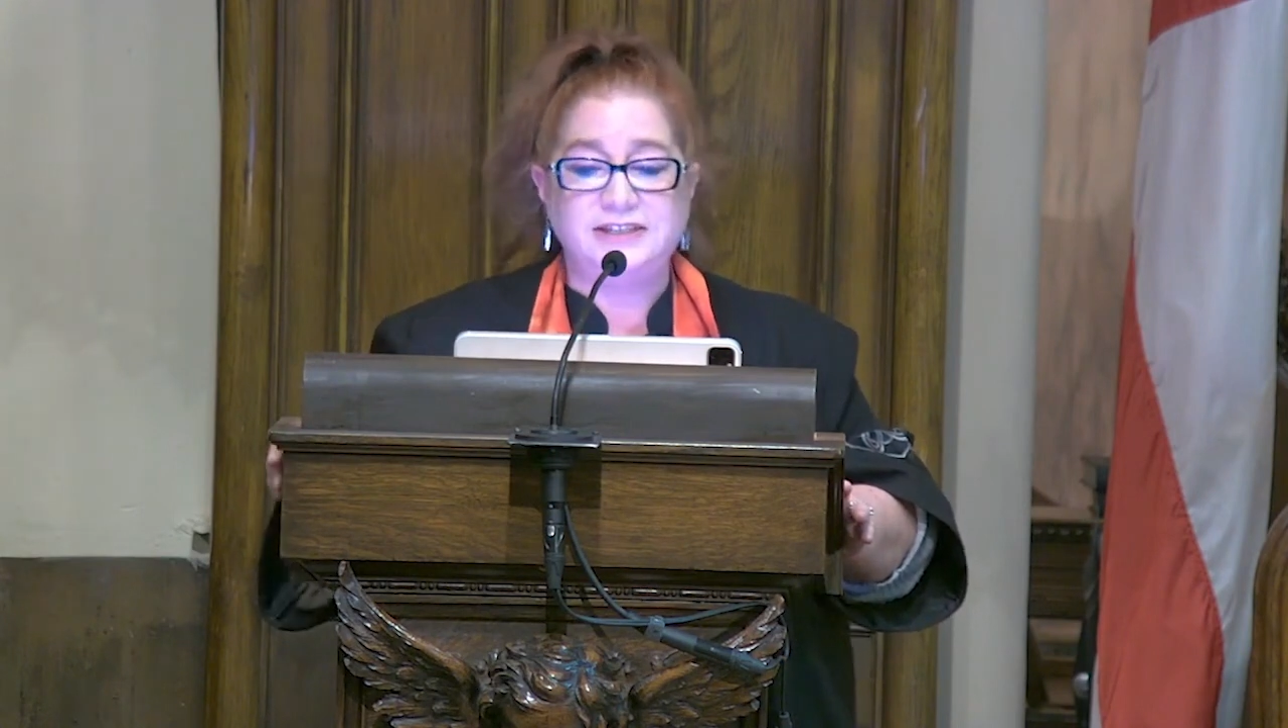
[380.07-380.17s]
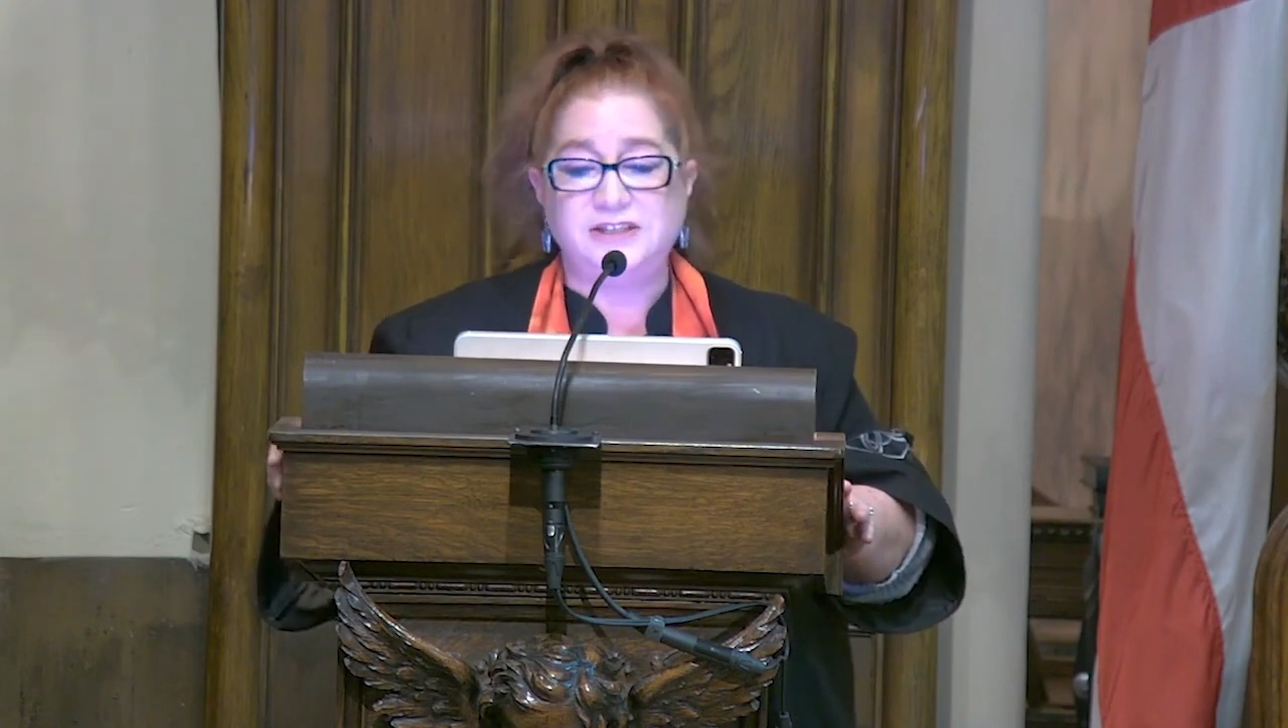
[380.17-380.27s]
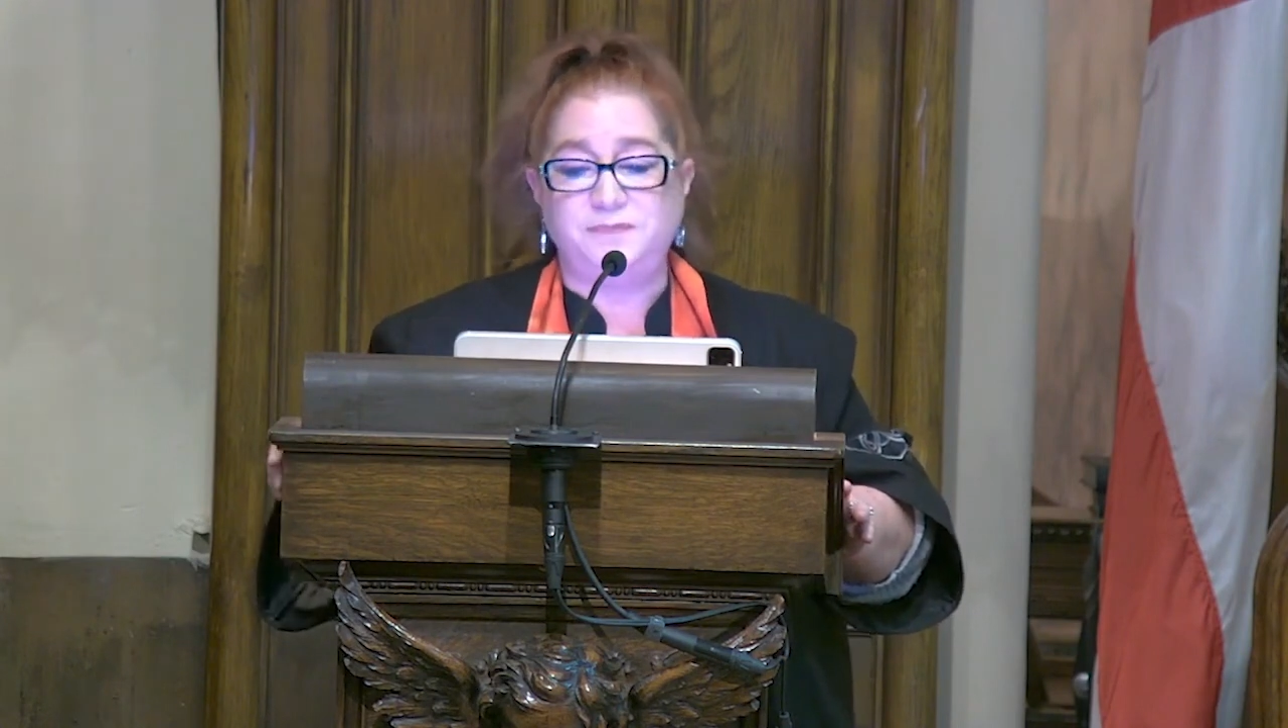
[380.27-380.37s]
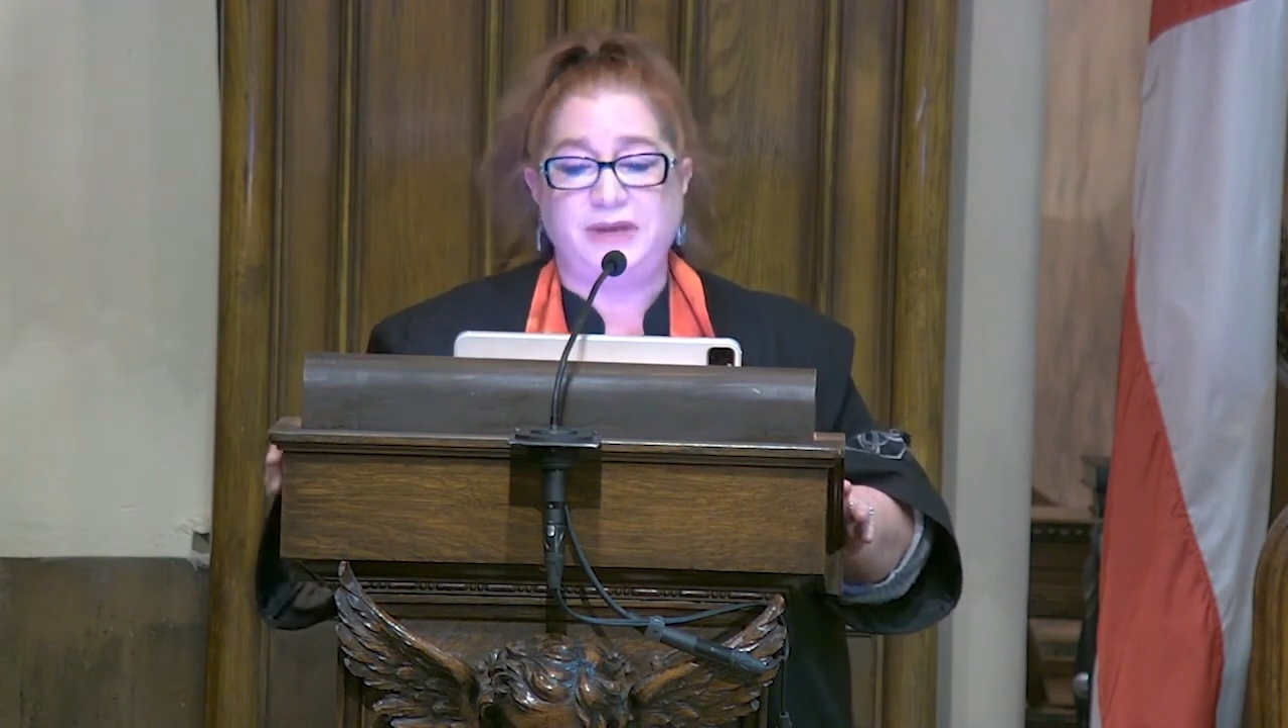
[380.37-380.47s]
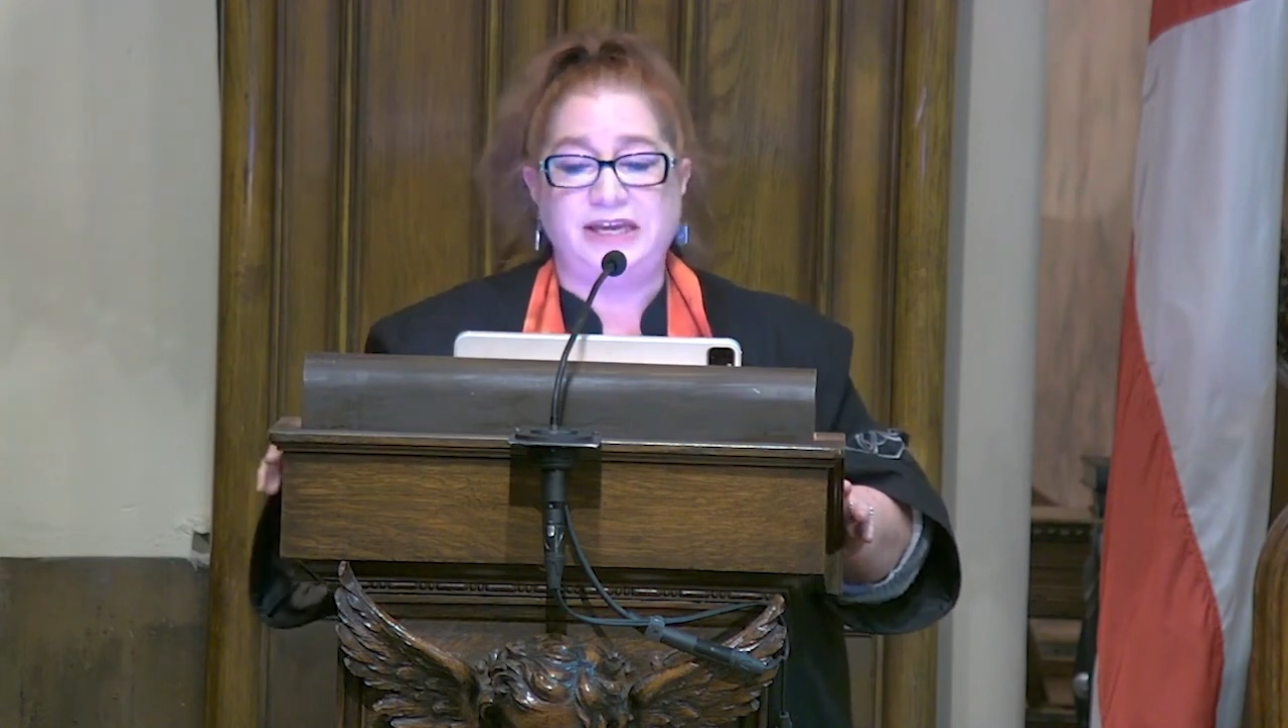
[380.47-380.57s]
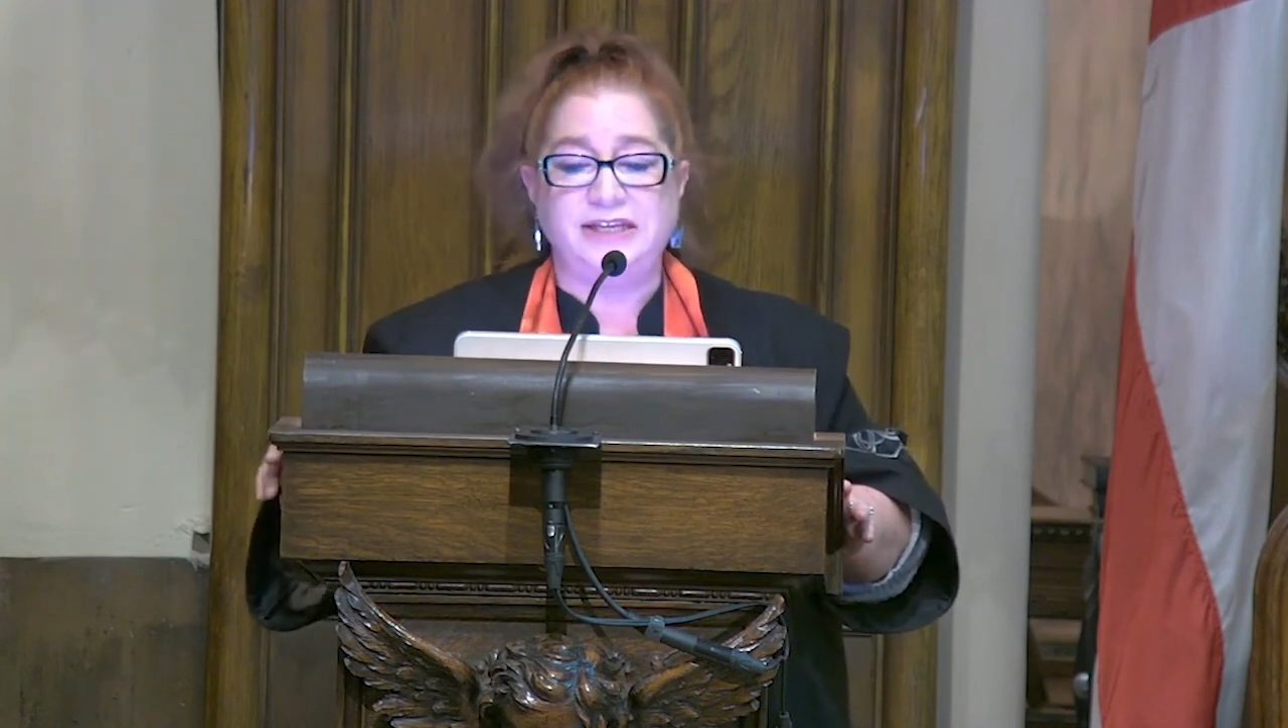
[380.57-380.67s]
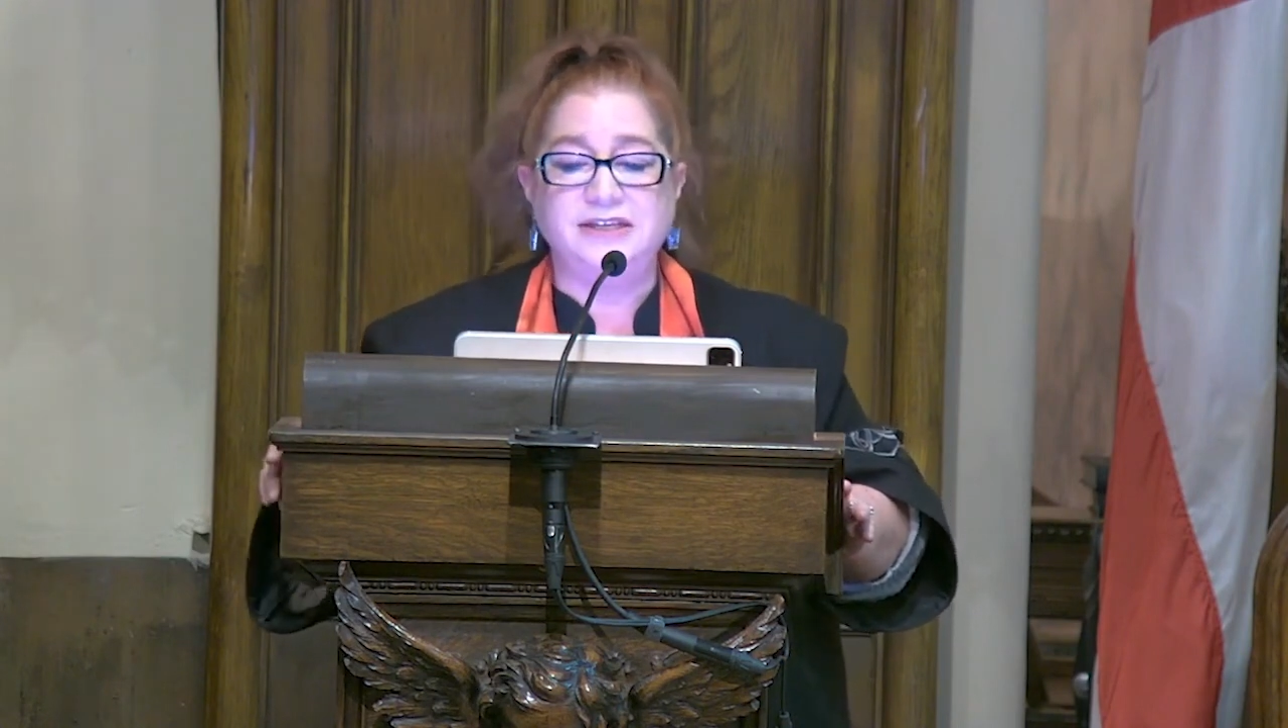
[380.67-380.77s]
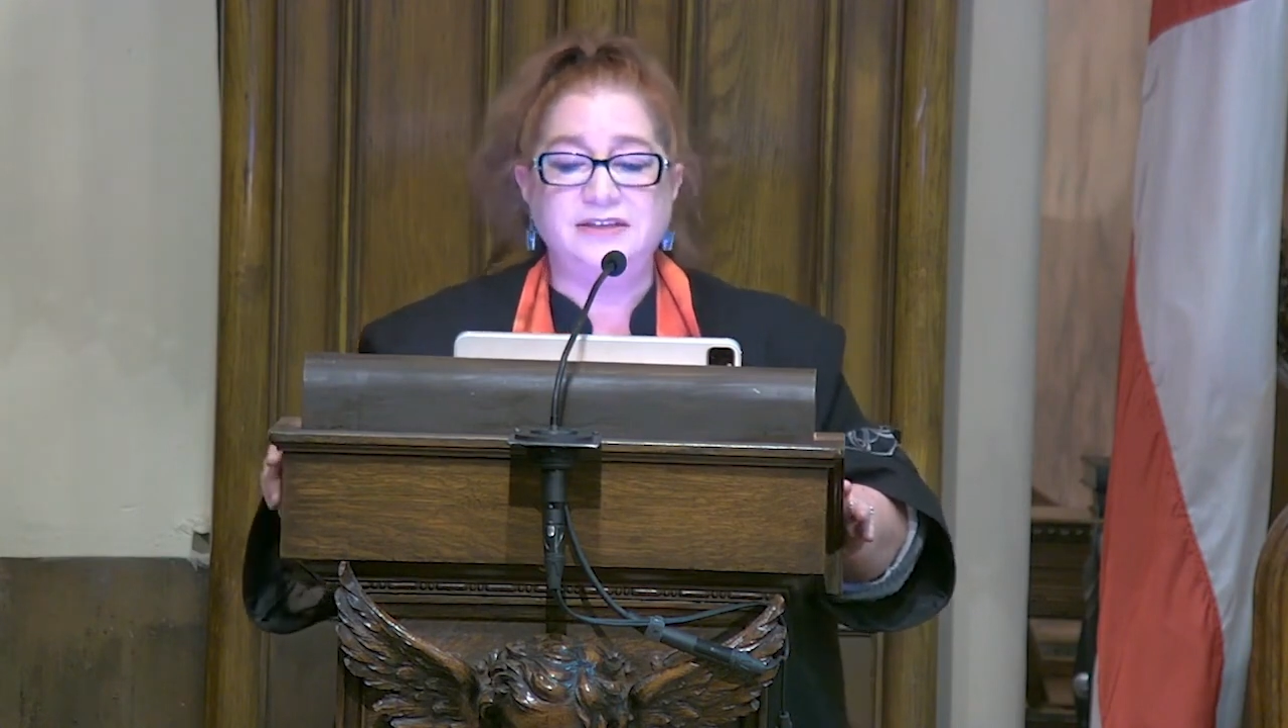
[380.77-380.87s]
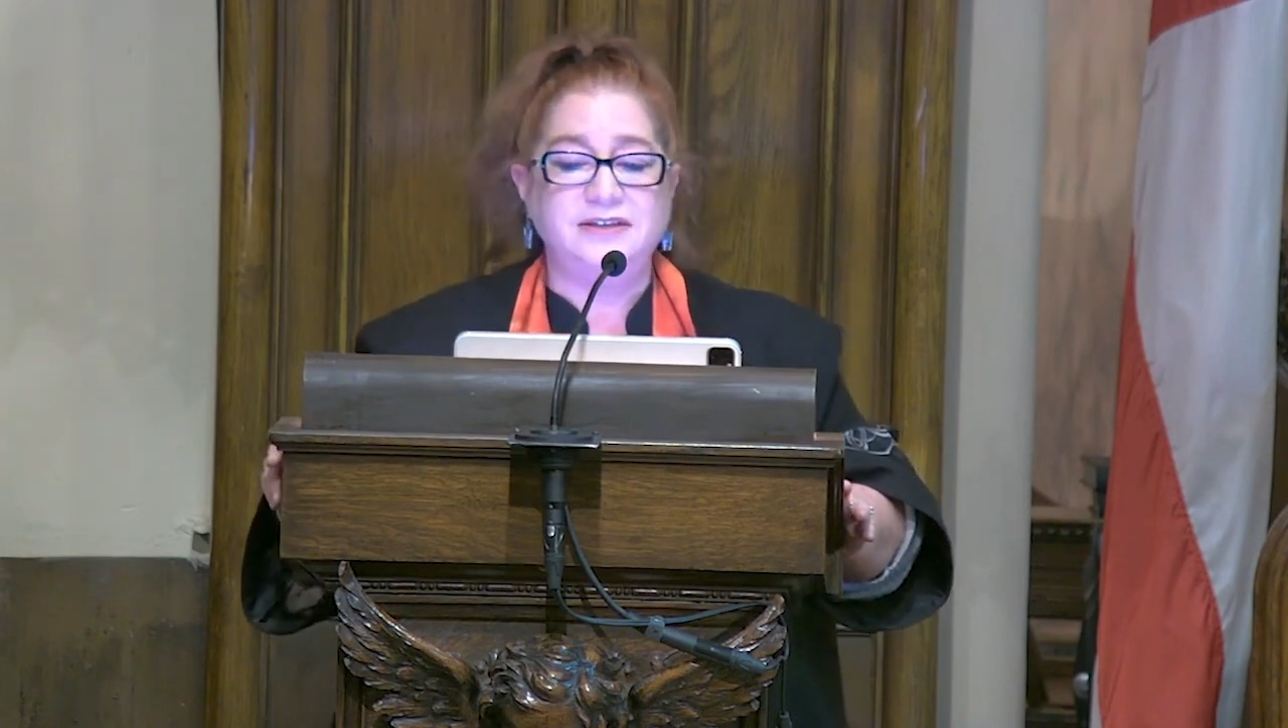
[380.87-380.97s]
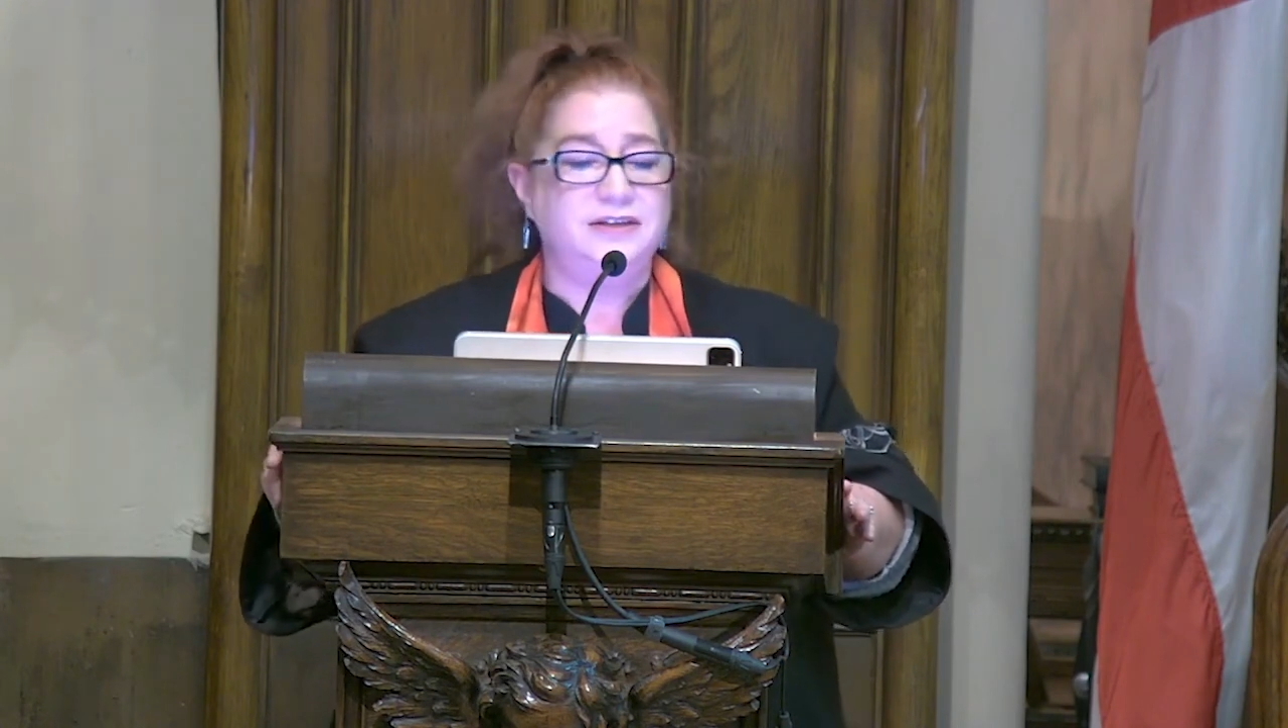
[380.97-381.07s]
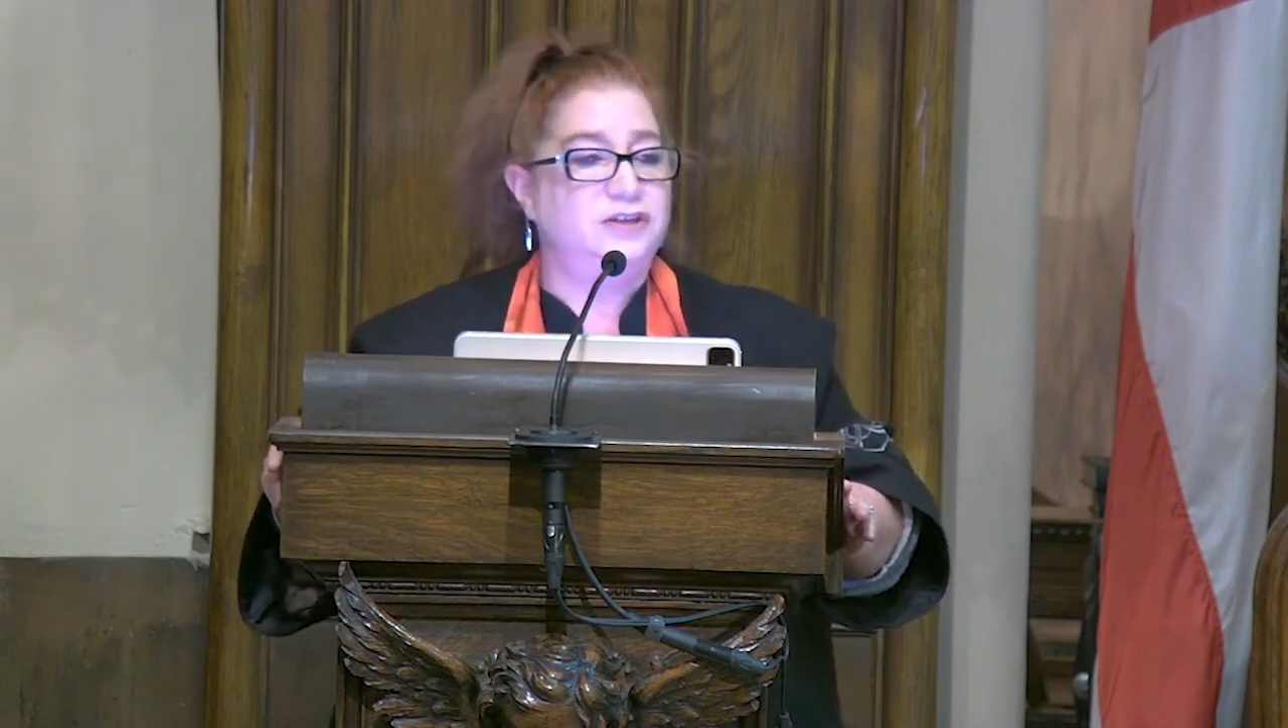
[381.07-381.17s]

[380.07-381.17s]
spend